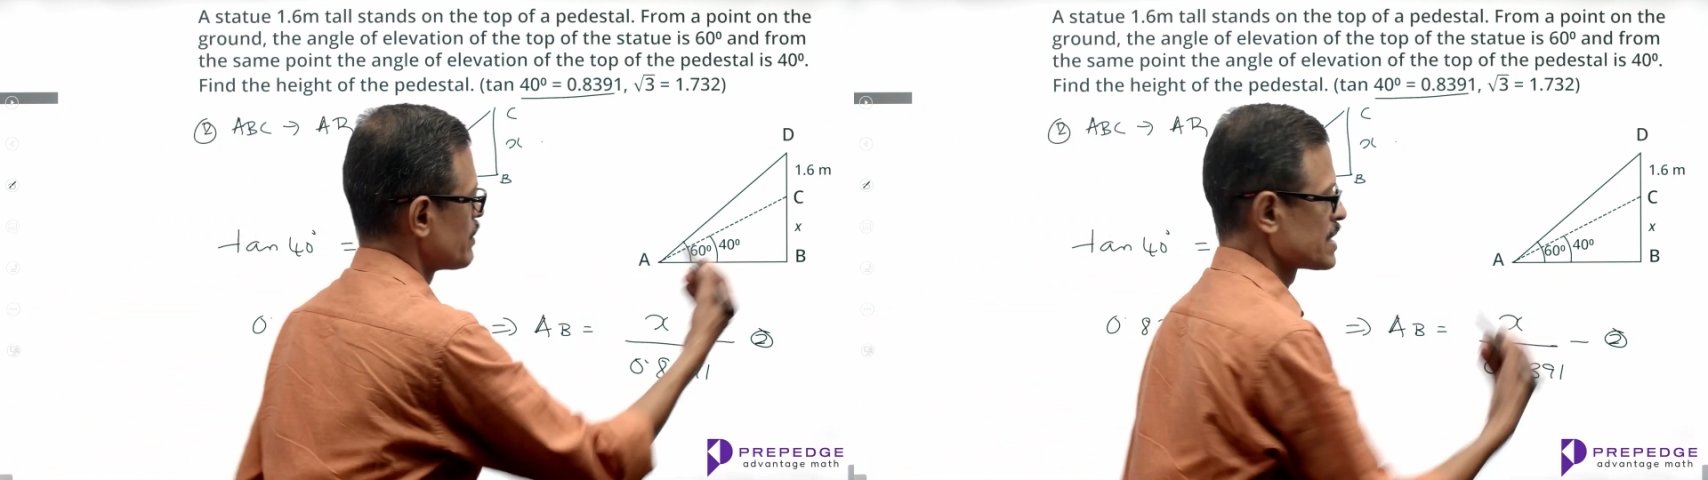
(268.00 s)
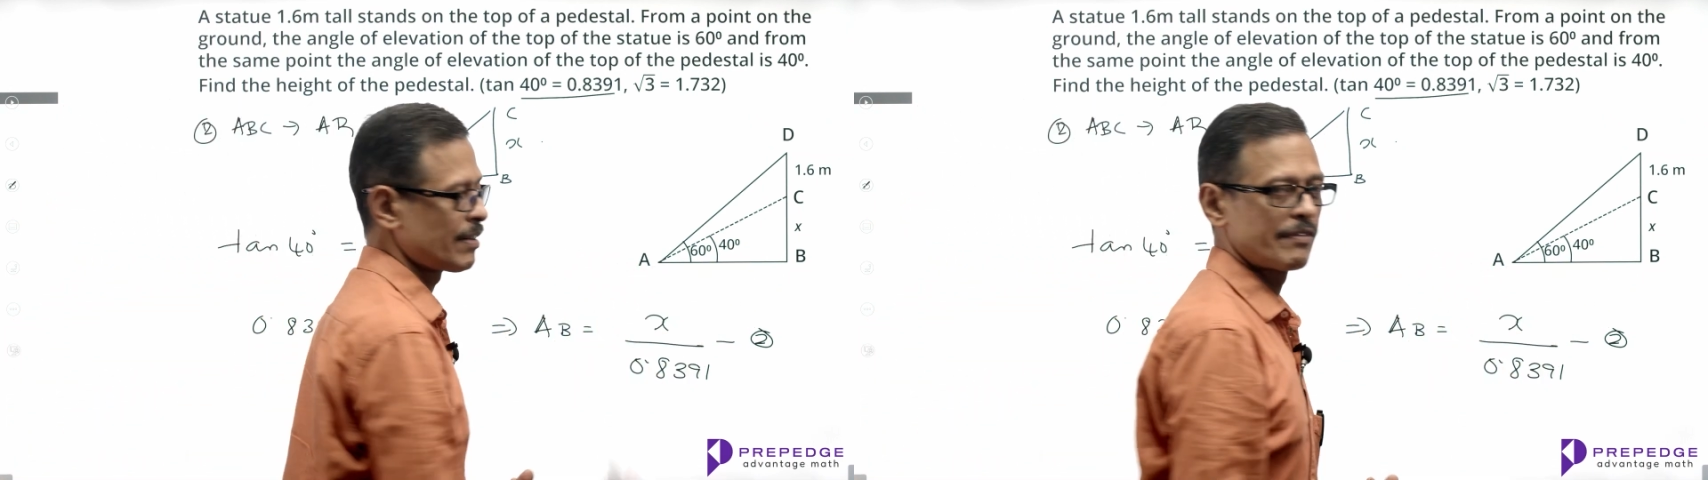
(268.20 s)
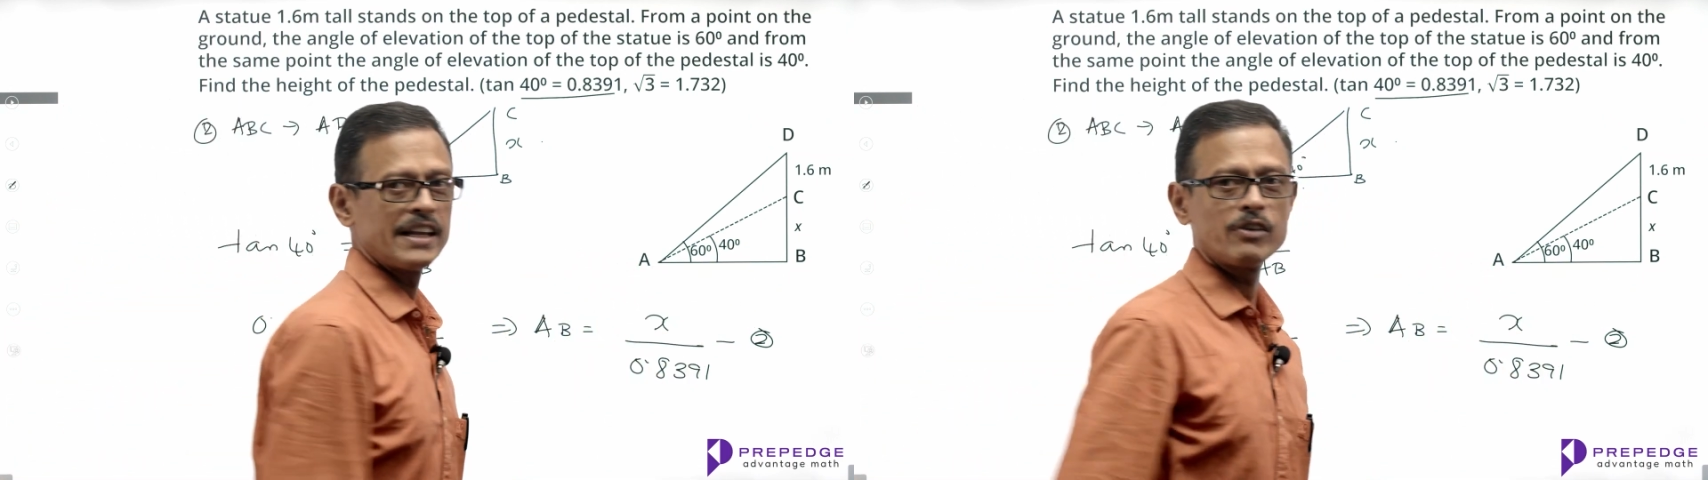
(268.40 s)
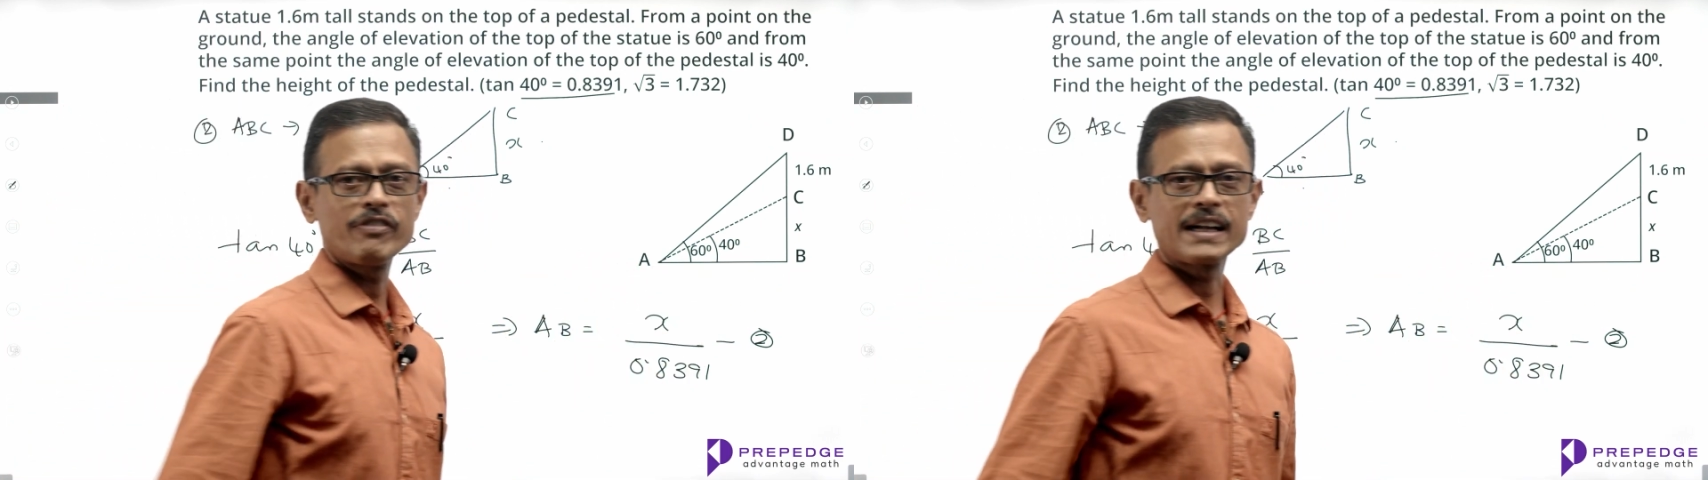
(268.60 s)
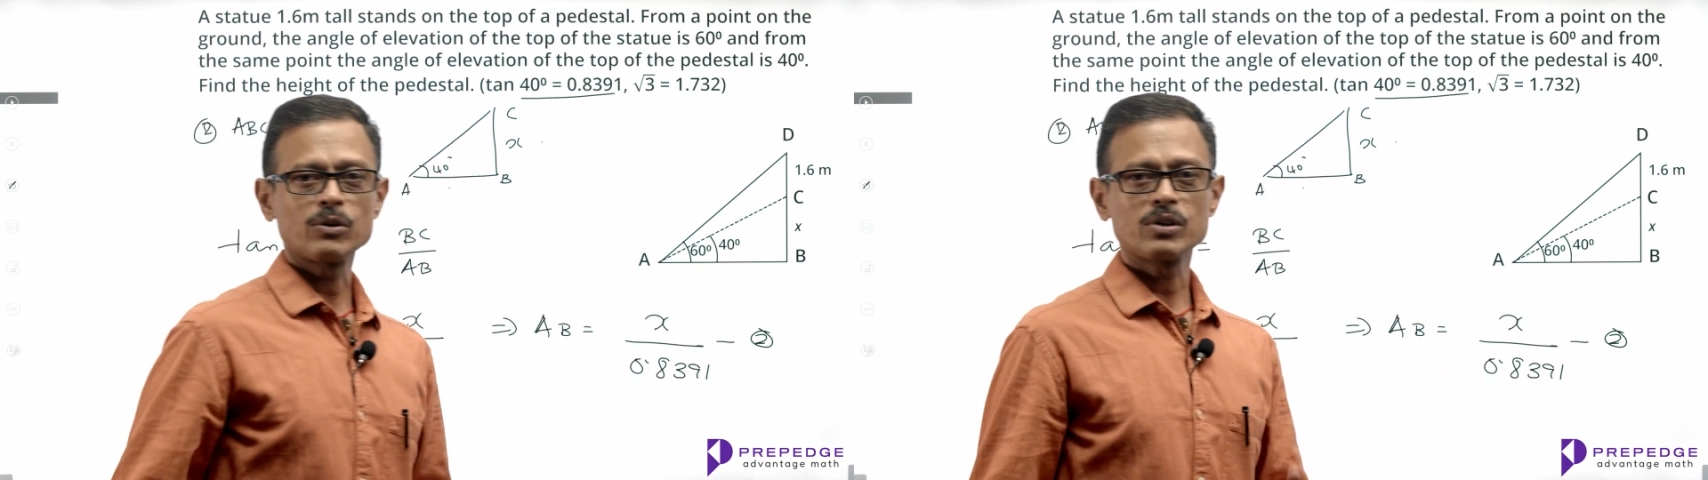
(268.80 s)
whichever way you
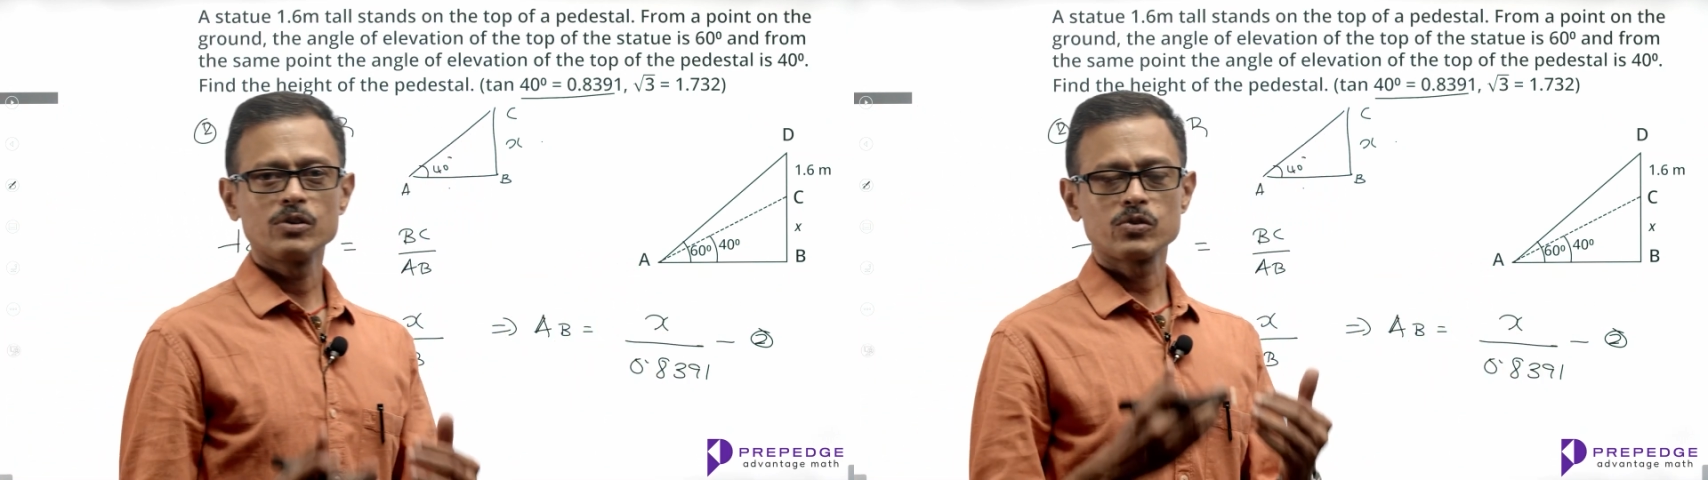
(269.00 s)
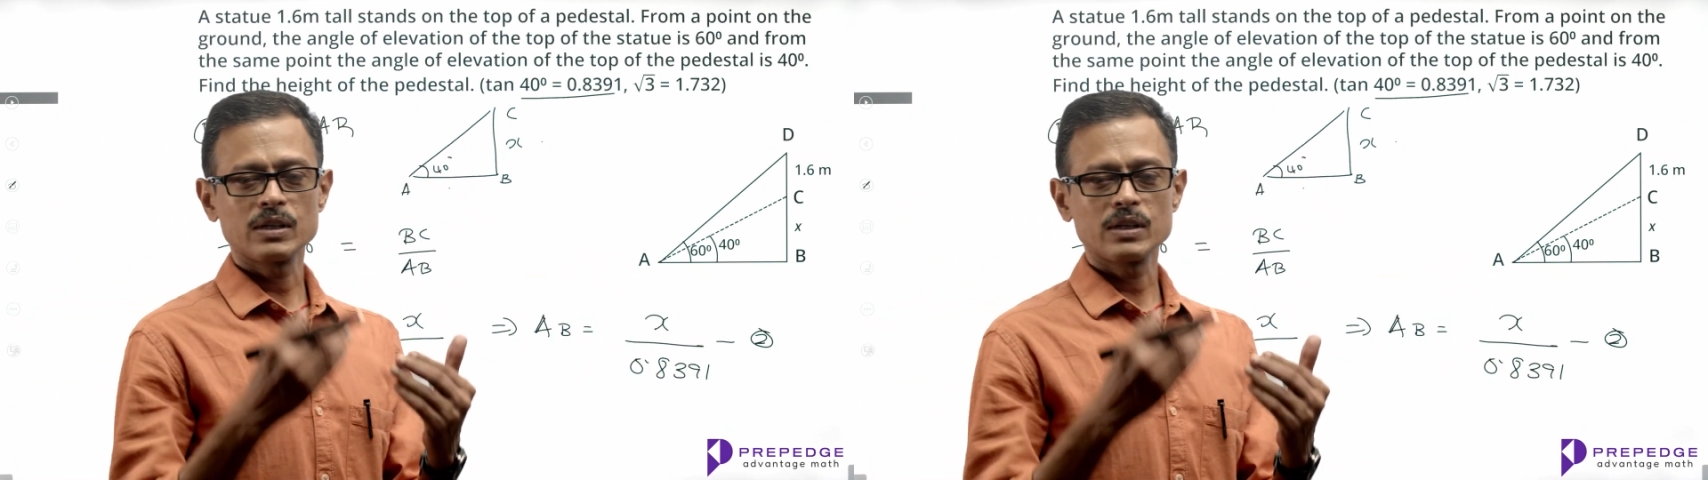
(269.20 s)
find out. So